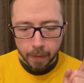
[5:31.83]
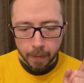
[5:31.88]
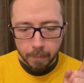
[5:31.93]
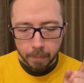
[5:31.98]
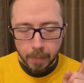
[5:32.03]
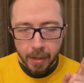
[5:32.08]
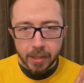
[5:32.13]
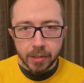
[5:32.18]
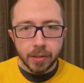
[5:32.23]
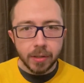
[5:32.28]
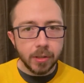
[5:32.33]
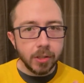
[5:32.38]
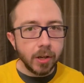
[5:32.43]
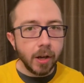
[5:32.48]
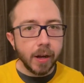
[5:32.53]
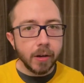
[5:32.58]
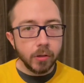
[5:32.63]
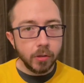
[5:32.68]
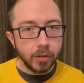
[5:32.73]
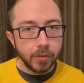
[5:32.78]
Mexican
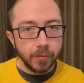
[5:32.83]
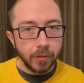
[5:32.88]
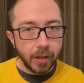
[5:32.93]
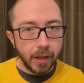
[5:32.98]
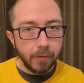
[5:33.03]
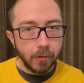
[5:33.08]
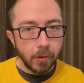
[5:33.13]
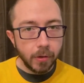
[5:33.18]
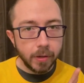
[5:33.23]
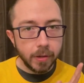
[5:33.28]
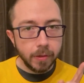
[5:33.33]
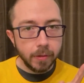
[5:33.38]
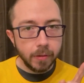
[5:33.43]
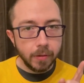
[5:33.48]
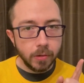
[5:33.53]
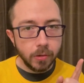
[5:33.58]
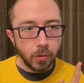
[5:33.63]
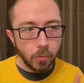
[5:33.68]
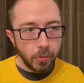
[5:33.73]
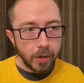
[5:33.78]
tacos flavored
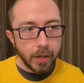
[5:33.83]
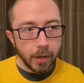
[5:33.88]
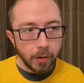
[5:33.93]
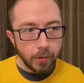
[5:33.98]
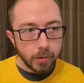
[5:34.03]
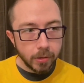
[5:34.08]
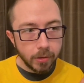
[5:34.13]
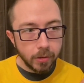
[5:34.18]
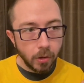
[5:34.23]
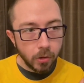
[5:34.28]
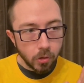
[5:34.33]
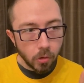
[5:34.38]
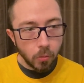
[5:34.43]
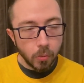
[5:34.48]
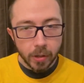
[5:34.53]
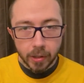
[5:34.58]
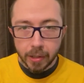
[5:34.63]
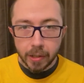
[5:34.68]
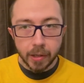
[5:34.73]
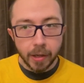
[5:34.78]
Doritos, those are
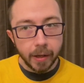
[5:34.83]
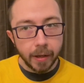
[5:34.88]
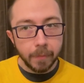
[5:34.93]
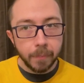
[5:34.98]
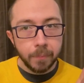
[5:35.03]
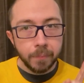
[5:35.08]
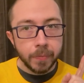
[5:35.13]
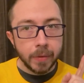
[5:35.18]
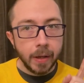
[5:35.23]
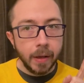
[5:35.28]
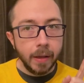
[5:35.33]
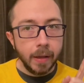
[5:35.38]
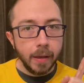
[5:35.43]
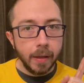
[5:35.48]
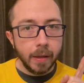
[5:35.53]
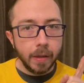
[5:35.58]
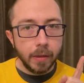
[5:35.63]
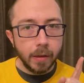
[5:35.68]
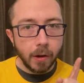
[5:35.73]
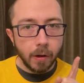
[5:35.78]
really good.
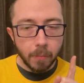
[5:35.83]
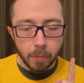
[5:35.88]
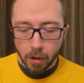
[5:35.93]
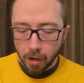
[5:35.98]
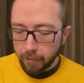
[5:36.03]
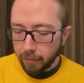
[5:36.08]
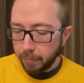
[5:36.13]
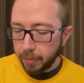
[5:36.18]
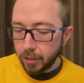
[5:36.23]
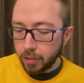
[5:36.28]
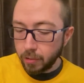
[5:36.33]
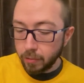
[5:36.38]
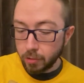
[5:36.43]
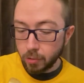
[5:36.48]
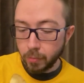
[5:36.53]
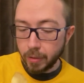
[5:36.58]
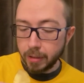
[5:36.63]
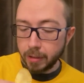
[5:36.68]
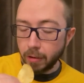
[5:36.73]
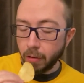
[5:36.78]
They're probably too
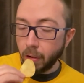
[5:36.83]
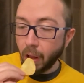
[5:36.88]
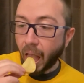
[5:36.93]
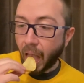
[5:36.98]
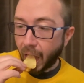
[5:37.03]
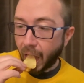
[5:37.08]
sweet though.